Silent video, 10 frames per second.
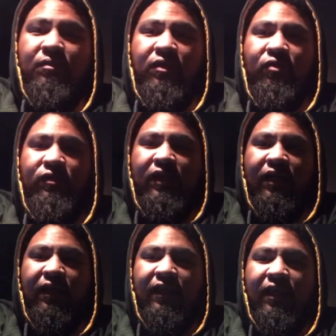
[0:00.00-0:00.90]

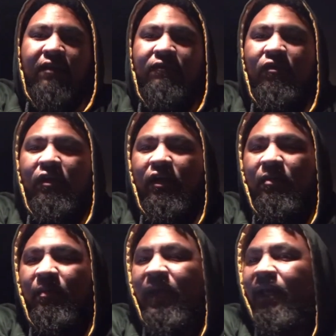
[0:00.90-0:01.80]
Utah to California
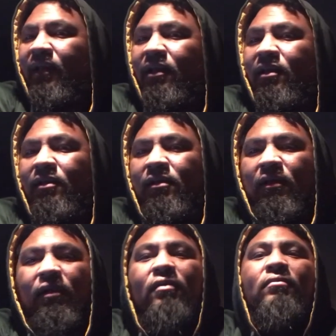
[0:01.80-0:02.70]
and back,
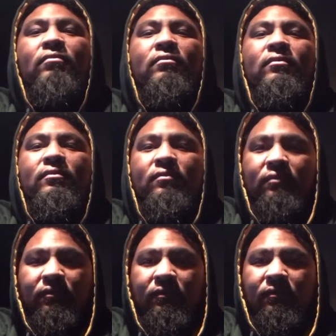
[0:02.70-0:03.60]

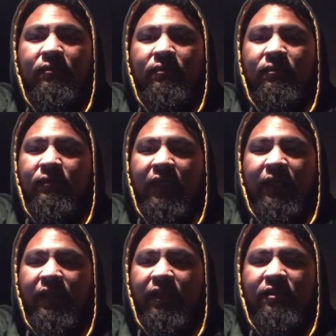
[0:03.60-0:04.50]

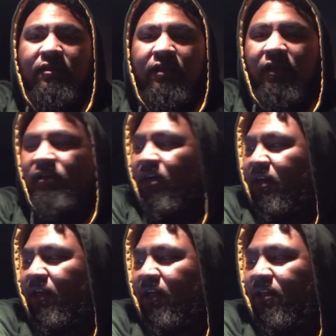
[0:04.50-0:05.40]
and that's
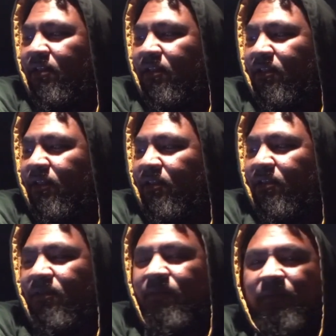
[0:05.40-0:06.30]
all it is. It's
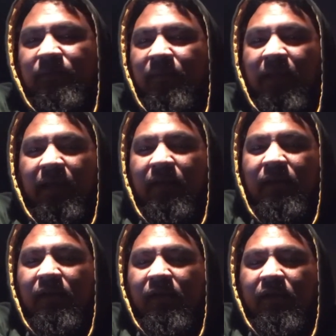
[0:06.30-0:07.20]
just that
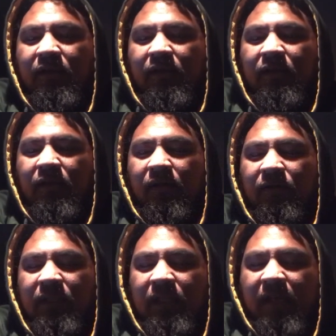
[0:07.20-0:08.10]
the
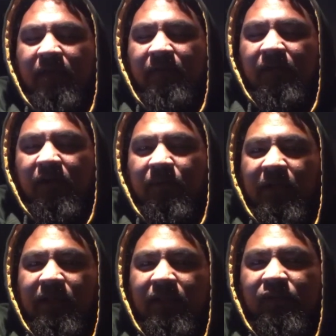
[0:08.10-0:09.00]
only downfall
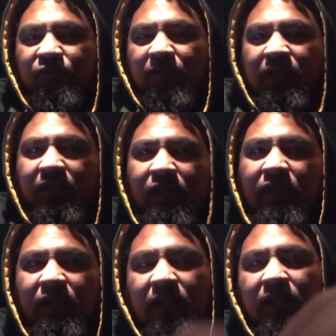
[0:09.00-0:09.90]
about this
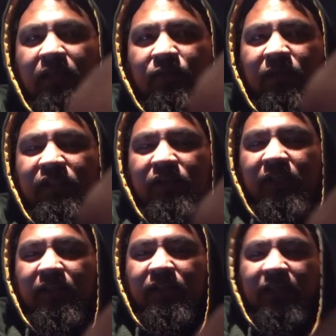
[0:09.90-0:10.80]
run is once you
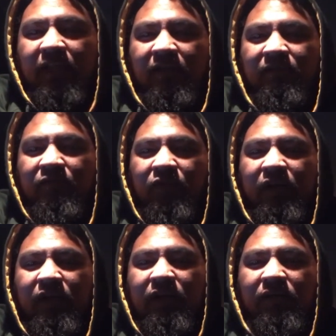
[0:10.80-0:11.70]
get to
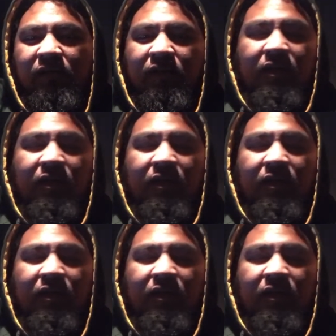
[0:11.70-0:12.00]
California,